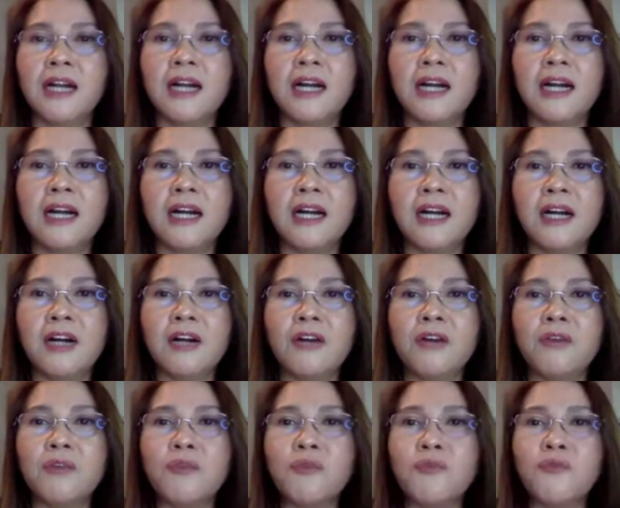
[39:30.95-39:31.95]

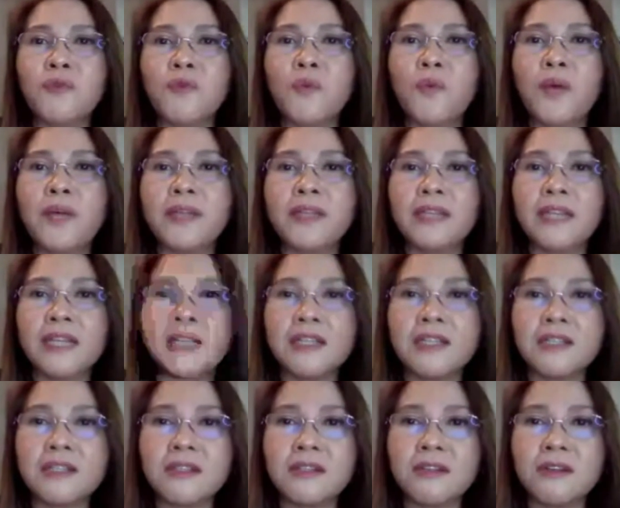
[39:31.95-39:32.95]
for what
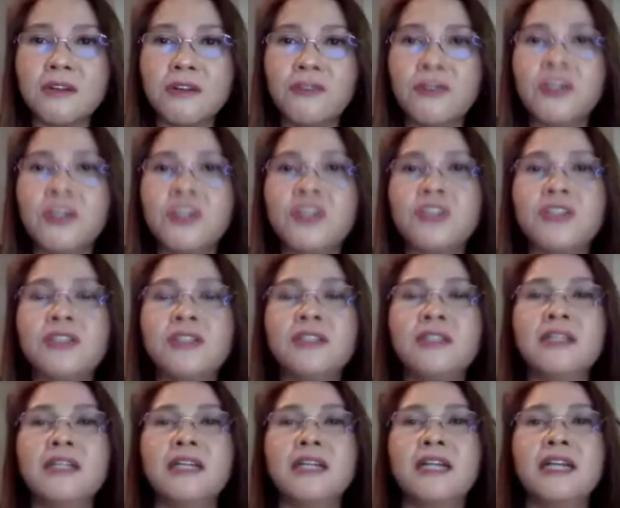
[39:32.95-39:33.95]
is
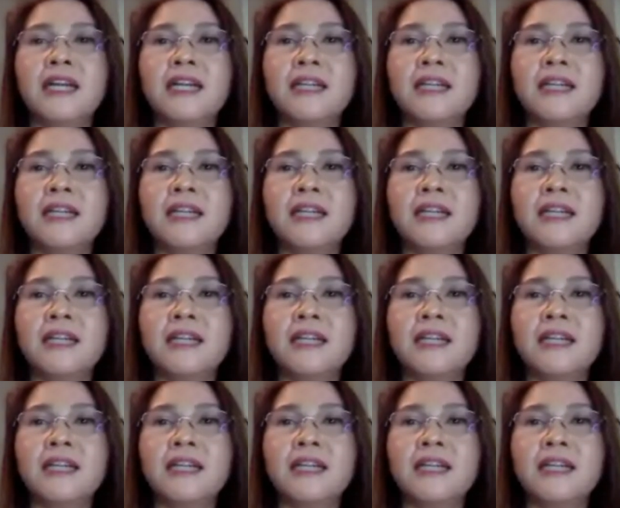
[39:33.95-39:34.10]
official